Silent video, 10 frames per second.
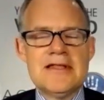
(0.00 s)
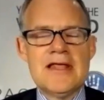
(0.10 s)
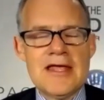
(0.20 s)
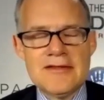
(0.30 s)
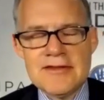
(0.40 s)

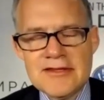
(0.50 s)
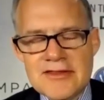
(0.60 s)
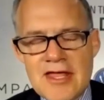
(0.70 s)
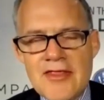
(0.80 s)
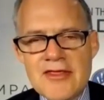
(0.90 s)
I
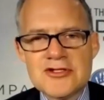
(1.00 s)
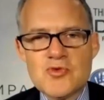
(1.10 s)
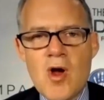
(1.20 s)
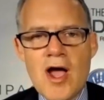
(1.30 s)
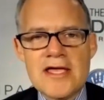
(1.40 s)
think it's
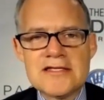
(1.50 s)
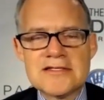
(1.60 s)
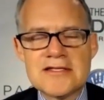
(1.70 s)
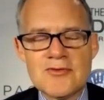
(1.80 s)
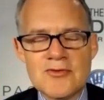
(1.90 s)

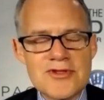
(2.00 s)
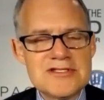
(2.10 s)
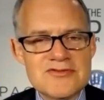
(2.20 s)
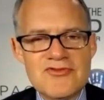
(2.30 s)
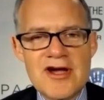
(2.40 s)
wise. Well, this
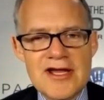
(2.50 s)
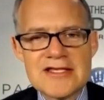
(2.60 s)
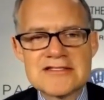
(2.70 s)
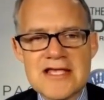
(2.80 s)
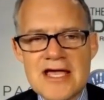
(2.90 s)
is very
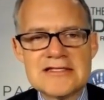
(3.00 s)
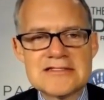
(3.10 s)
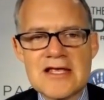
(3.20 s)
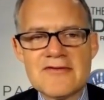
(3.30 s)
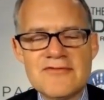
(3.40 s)
exciting
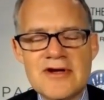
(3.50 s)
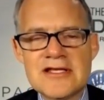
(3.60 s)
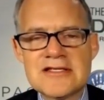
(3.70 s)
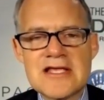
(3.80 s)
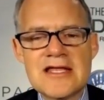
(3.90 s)
stuff, very
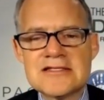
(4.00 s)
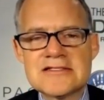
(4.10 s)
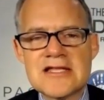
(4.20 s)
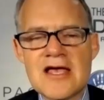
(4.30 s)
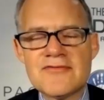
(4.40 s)
exciting
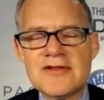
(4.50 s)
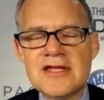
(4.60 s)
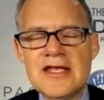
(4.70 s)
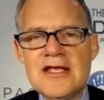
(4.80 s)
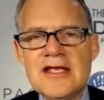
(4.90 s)
stuff. And
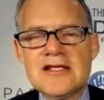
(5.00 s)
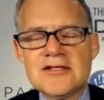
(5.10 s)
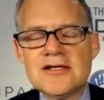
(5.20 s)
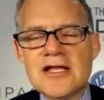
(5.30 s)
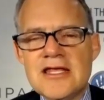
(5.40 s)

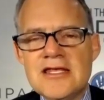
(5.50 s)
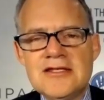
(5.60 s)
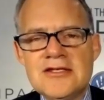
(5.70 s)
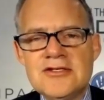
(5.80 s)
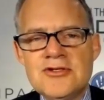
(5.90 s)

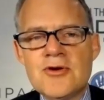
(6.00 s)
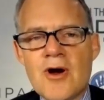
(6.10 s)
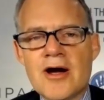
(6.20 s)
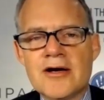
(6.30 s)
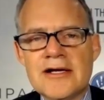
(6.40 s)
clearly you
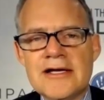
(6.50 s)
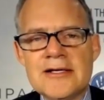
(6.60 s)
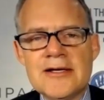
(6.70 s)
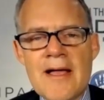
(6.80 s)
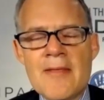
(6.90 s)
are
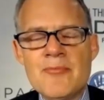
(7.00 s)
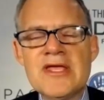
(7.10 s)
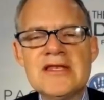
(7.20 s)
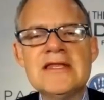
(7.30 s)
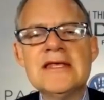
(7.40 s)
a
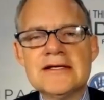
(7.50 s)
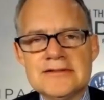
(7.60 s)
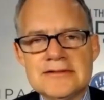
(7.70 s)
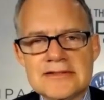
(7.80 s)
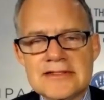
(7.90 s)
big deal.
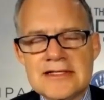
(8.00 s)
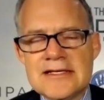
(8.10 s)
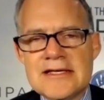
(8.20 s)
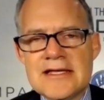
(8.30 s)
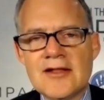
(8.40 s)

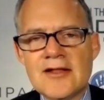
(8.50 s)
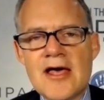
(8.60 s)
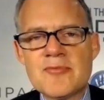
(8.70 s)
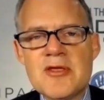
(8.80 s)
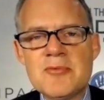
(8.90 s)
And a
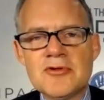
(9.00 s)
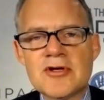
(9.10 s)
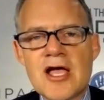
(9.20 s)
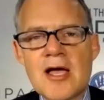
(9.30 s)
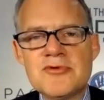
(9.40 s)
lot of people
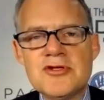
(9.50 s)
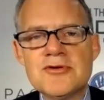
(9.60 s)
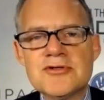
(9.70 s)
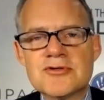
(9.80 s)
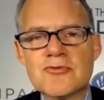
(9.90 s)
look up to
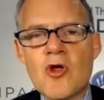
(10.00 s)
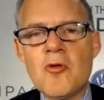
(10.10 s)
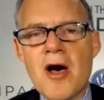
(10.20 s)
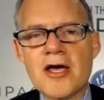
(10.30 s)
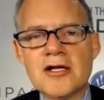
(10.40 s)
you as a role
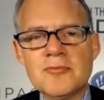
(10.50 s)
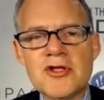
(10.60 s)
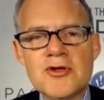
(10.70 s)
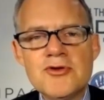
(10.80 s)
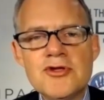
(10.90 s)
model,
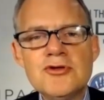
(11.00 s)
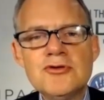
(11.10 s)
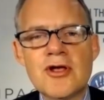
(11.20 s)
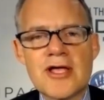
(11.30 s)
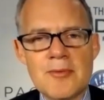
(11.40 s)
but who do you
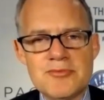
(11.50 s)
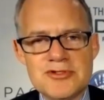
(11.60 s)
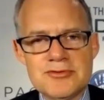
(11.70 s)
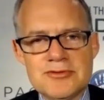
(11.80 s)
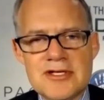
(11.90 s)
look up
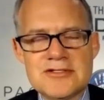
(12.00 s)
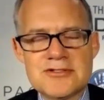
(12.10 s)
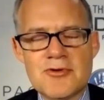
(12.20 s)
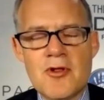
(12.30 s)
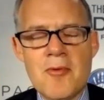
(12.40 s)
to as
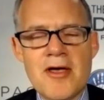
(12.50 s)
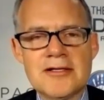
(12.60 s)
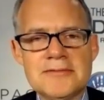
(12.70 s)
a role model?